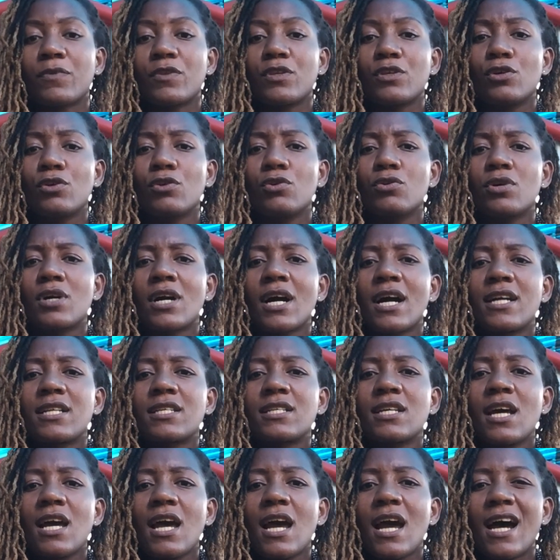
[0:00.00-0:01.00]
You look
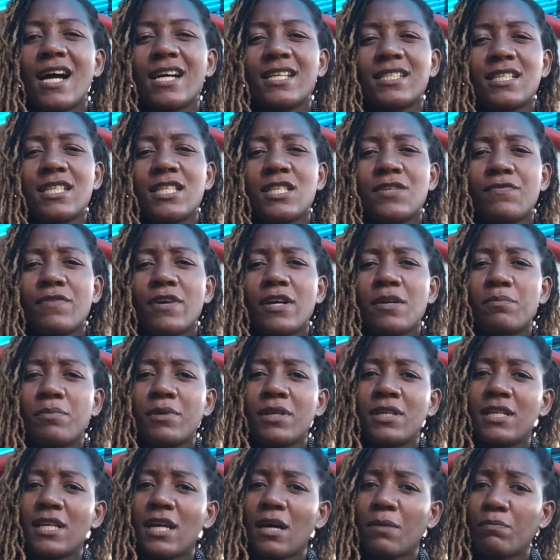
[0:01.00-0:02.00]
at, has this event
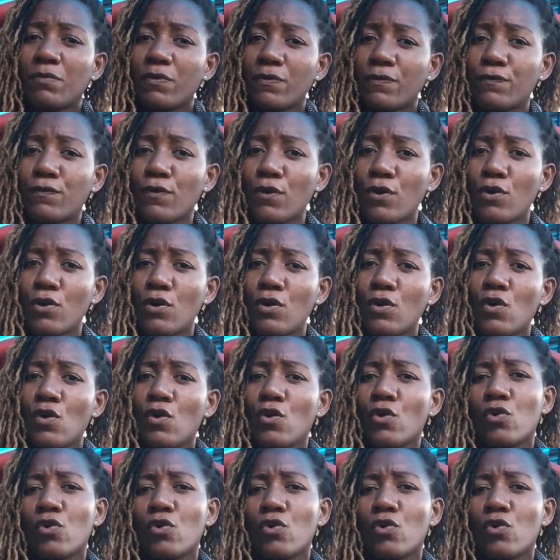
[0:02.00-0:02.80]
been done before?